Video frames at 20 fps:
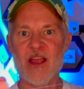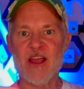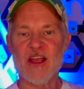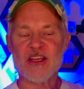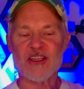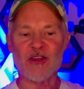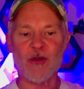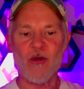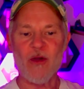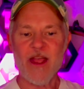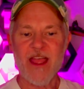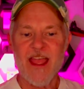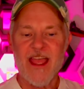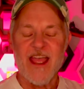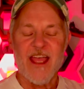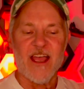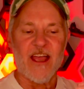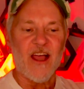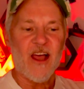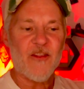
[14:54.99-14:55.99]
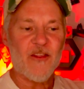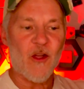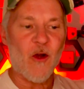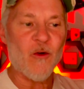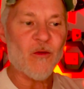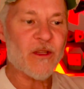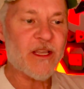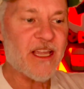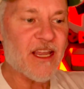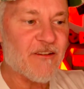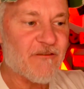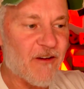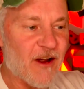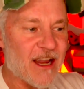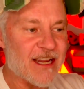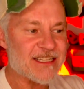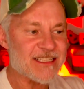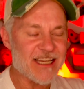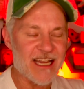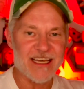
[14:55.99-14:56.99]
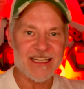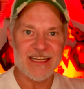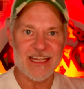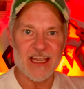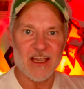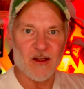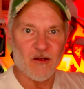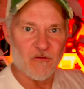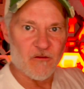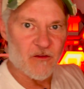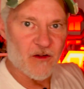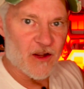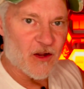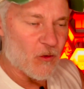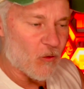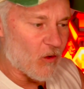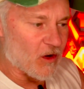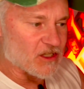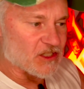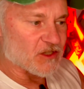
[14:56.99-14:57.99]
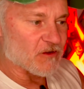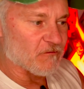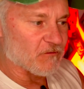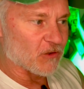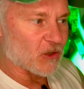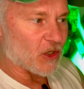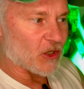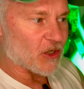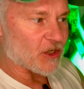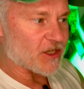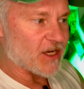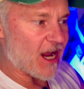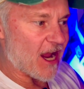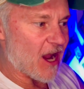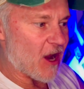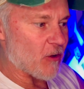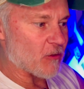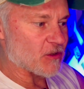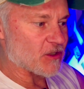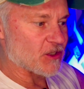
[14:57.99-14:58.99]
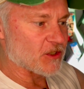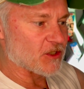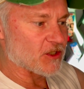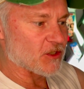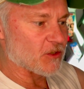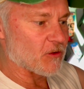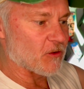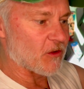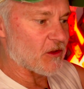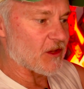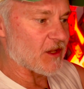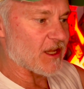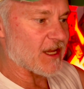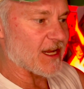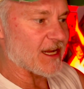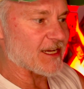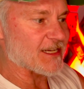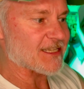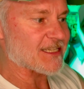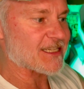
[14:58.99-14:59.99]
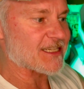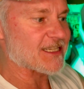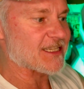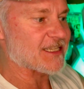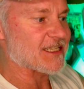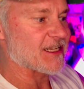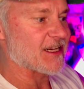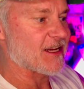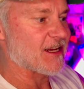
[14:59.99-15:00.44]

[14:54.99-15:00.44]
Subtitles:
So the only advice I'd give once you've learned how to do this,